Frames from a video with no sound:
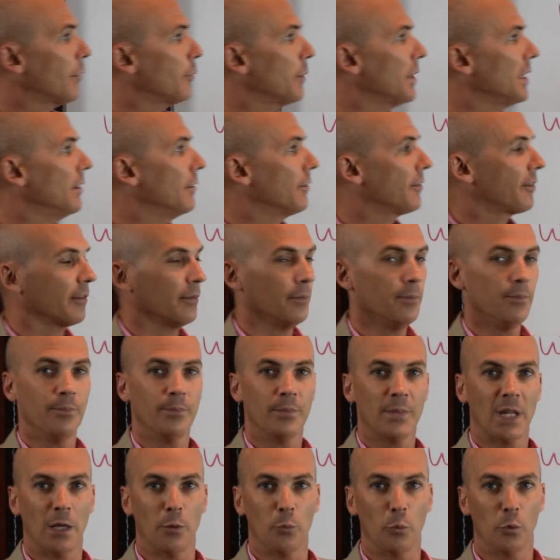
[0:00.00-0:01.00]
do we use them?
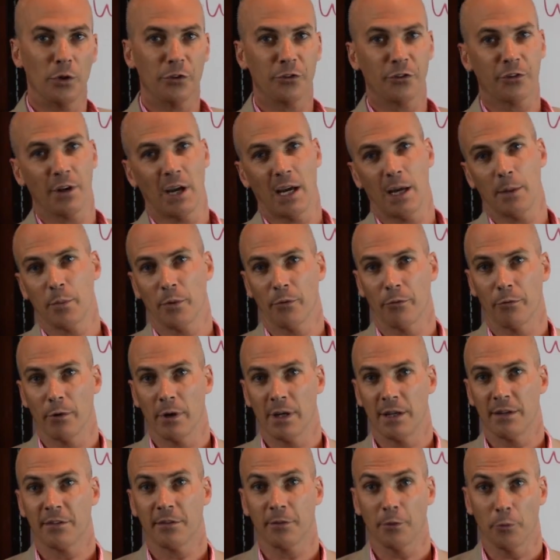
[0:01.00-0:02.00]
And which type of
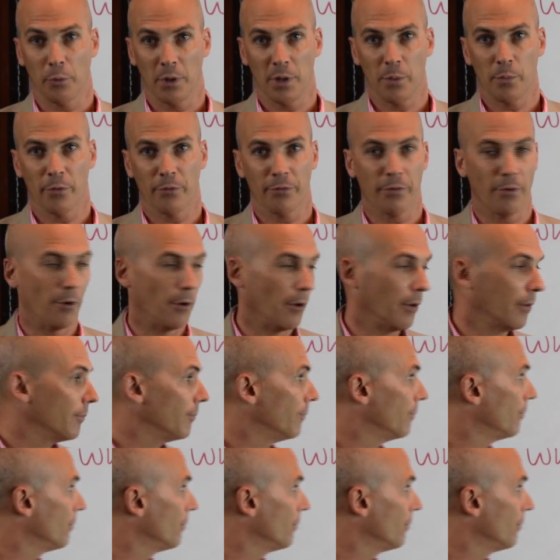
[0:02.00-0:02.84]
REITs do we prefer?